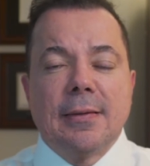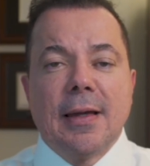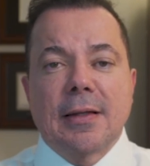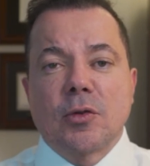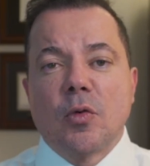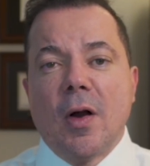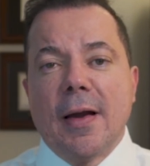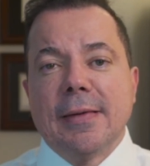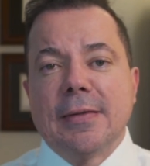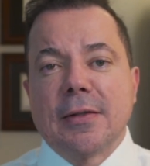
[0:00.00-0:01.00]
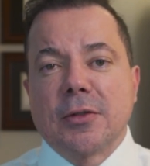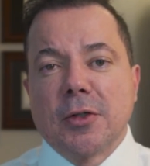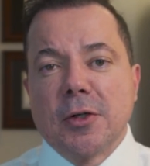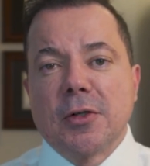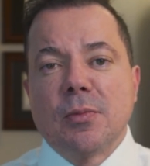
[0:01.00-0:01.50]
That's why the
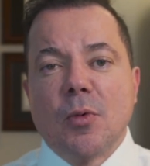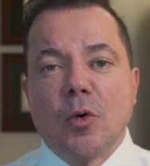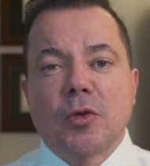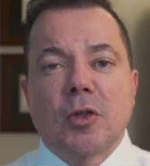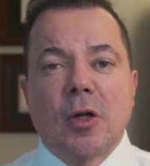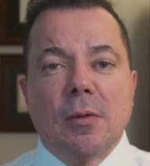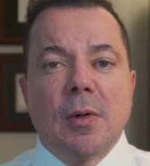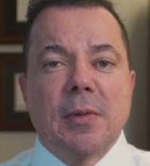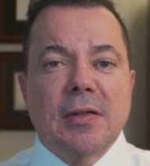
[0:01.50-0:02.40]
third most common